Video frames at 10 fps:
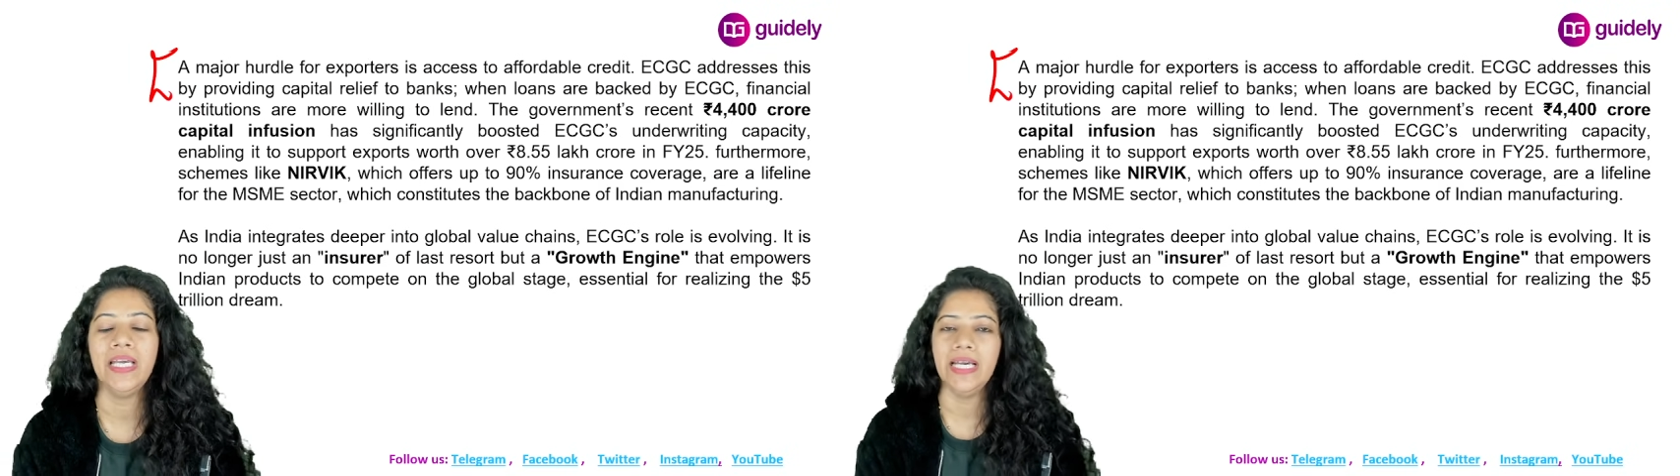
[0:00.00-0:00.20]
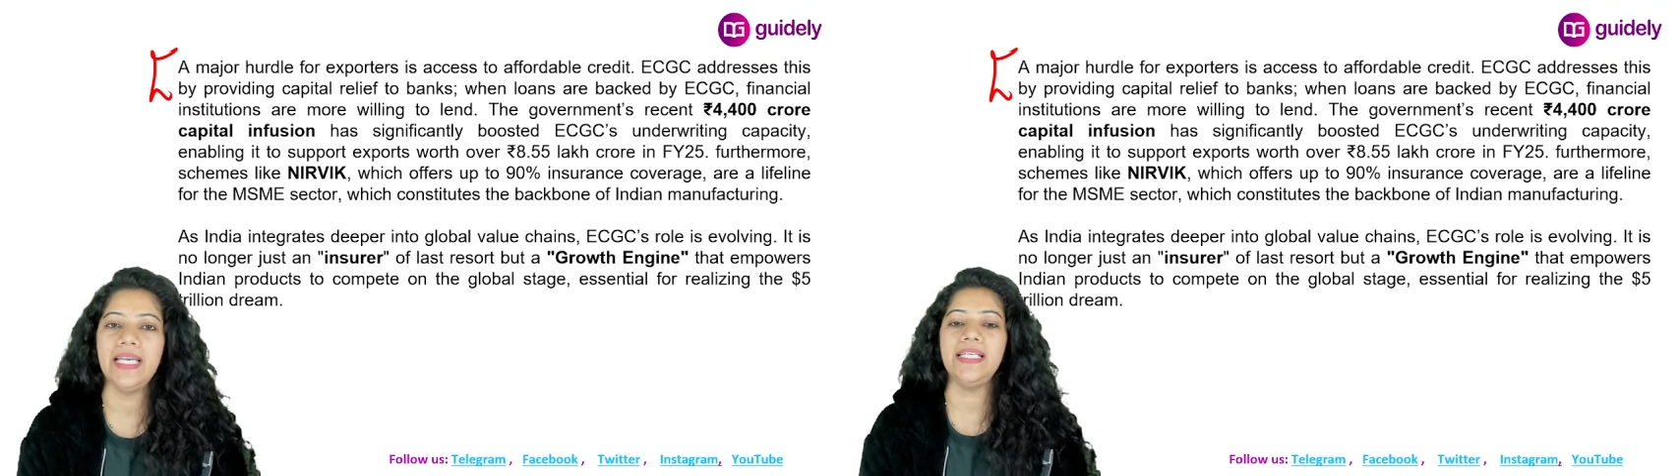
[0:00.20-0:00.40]

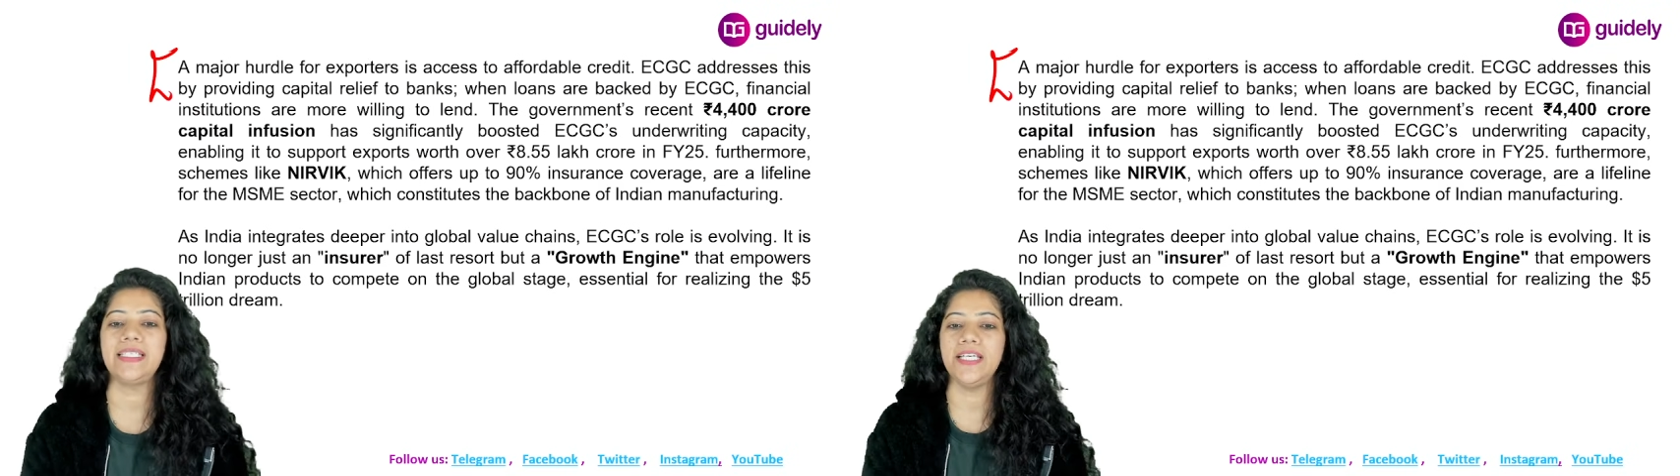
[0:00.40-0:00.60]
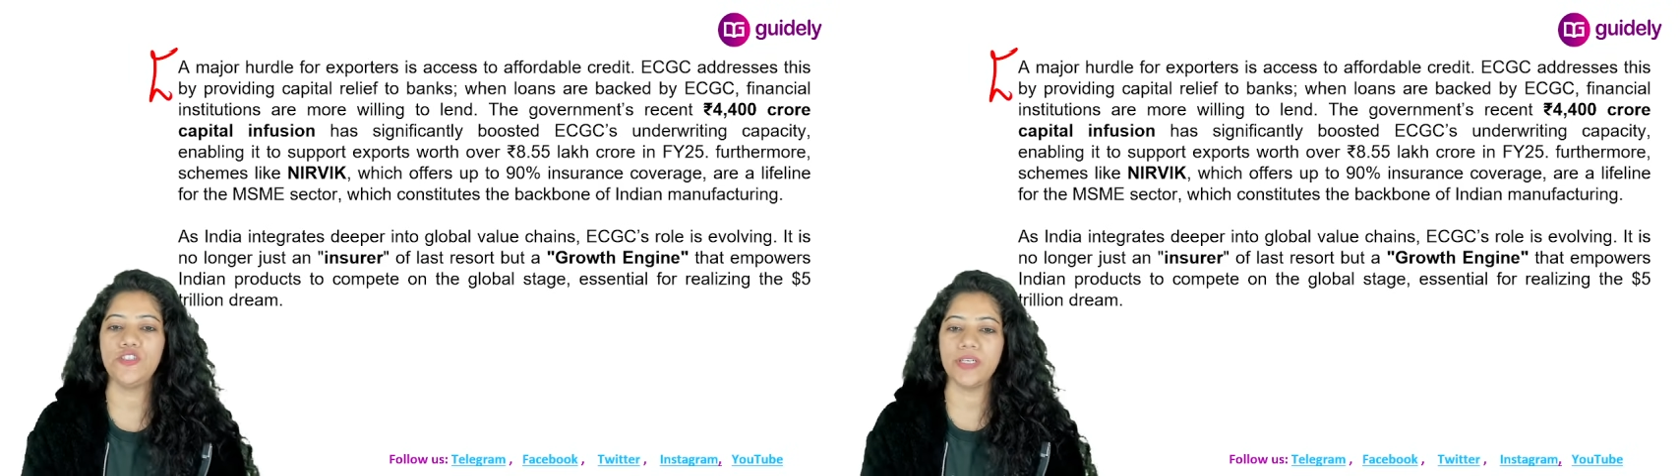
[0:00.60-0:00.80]

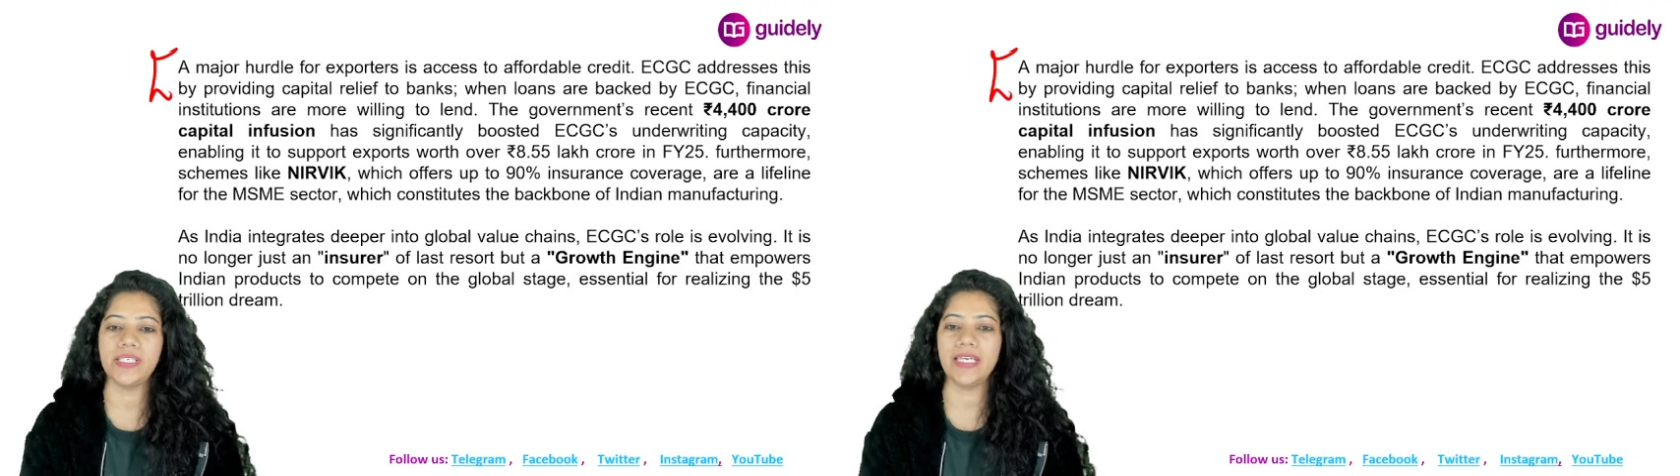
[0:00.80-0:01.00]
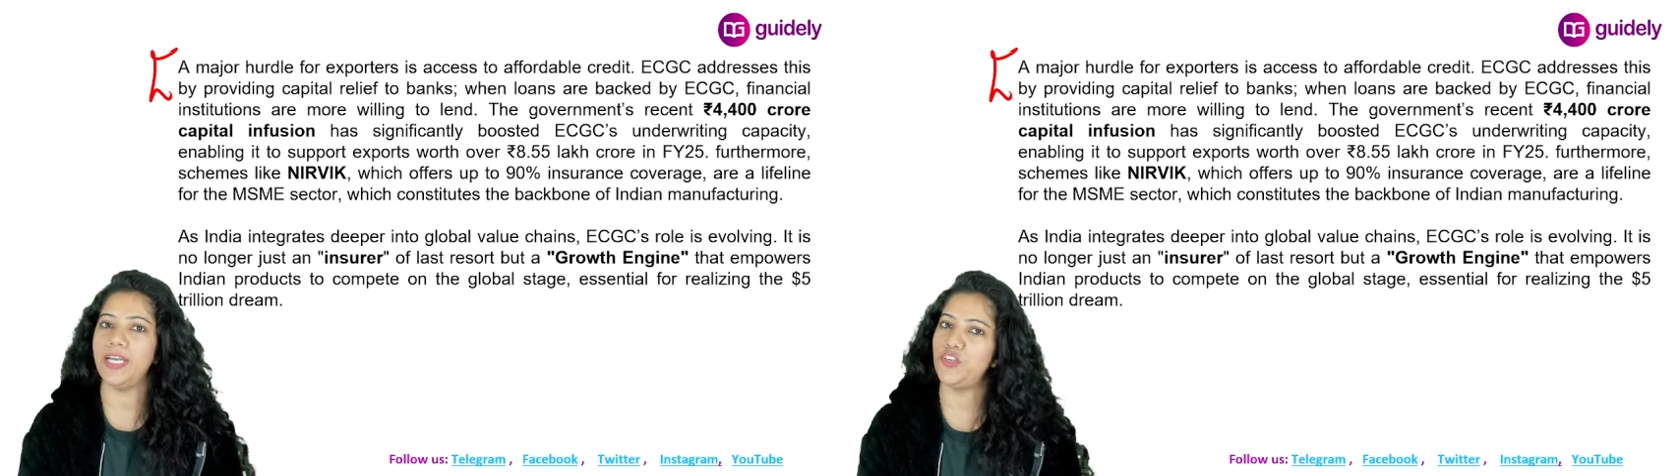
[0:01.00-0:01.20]

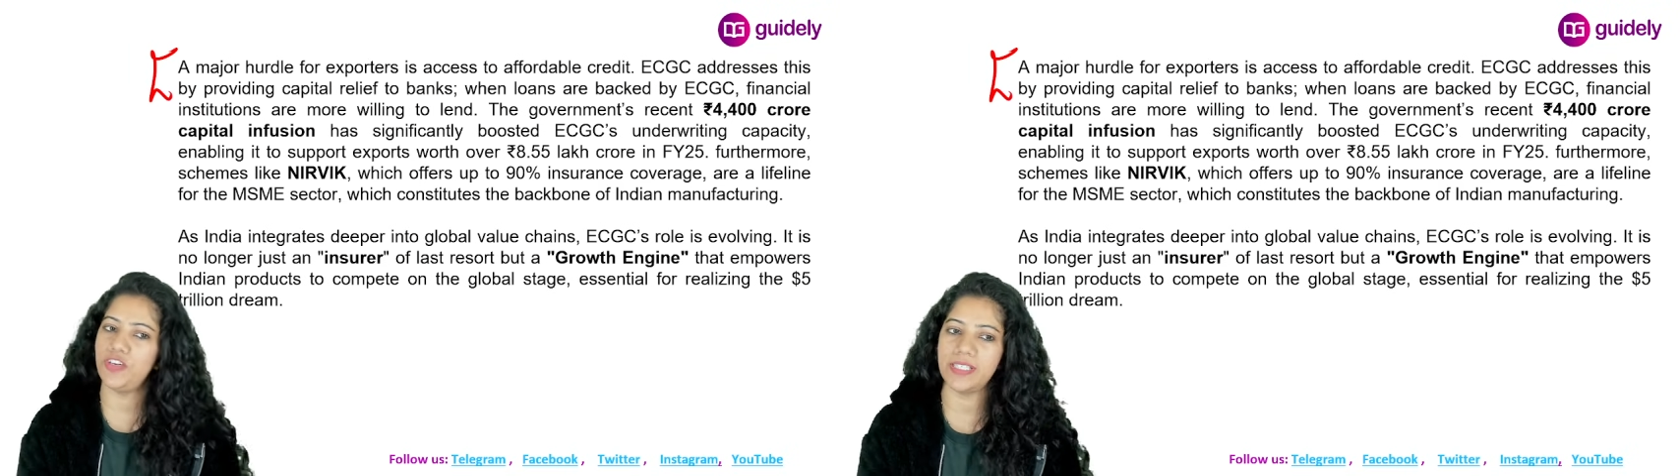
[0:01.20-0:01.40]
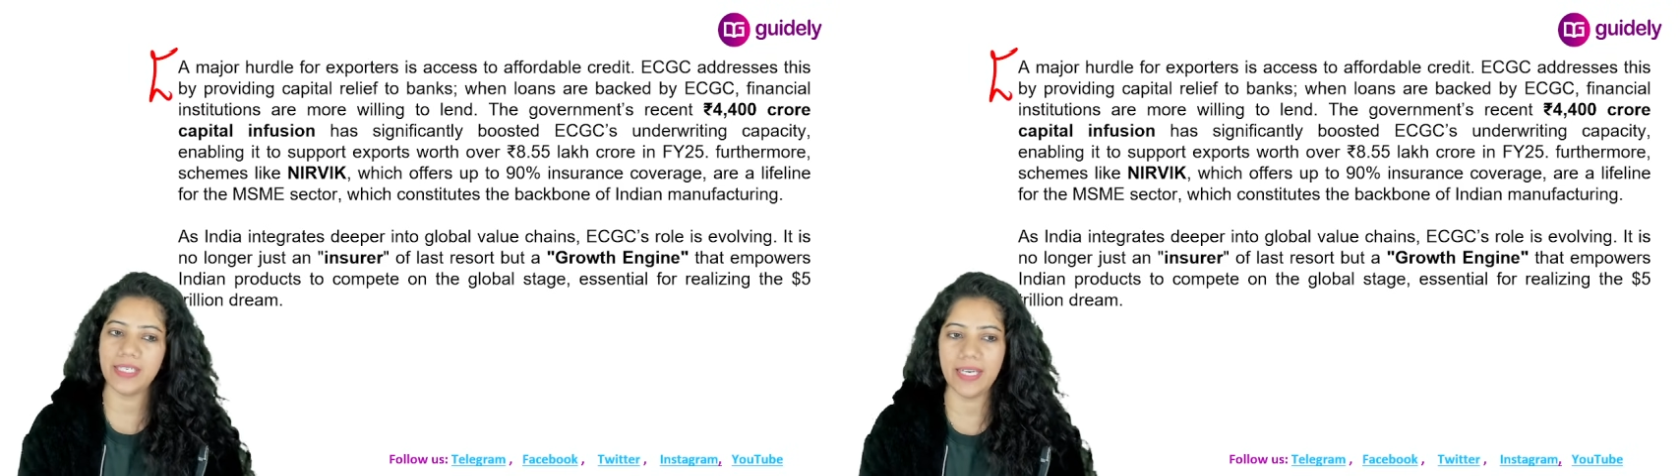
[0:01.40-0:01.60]
ECGC
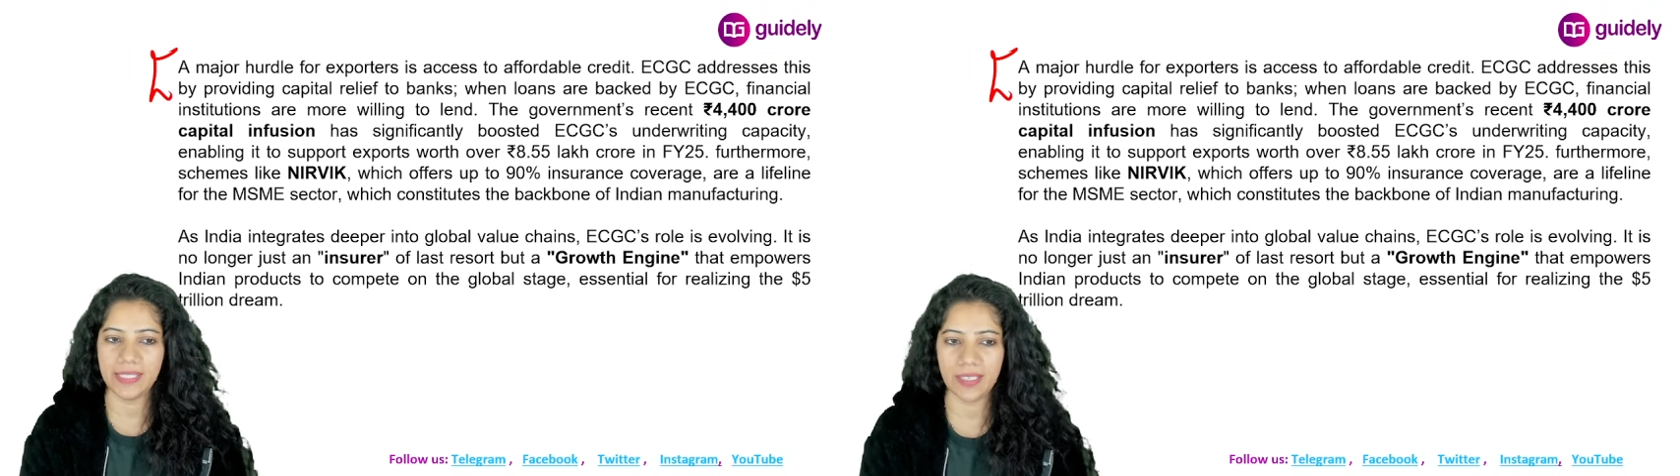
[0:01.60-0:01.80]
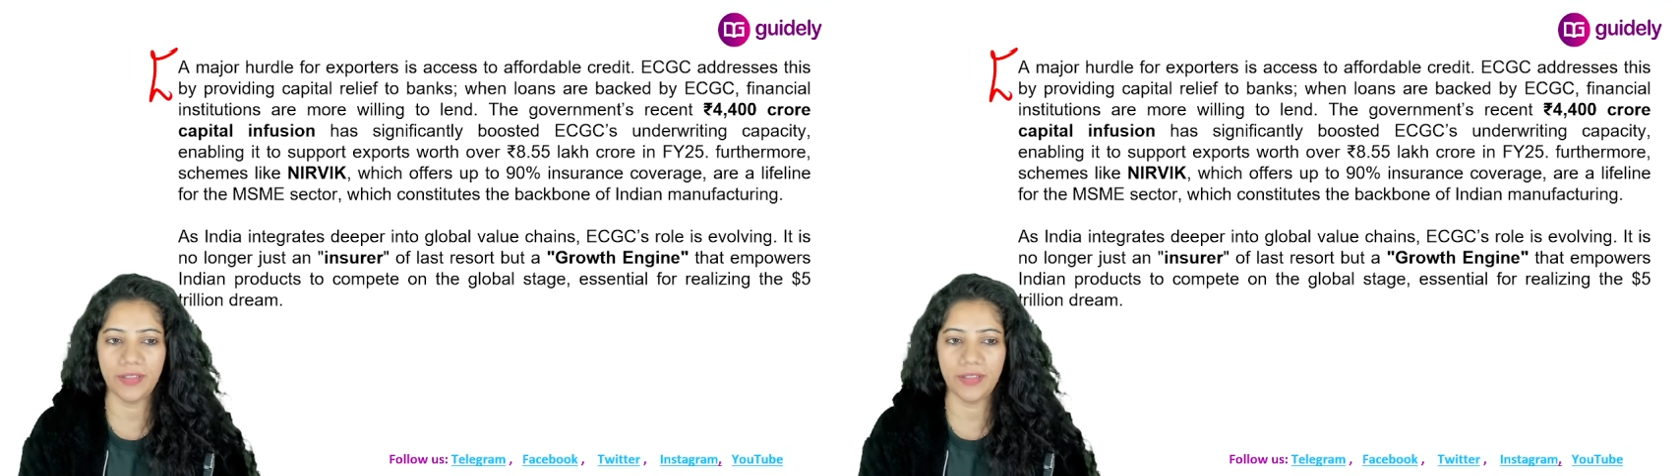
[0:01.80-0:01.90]
addresses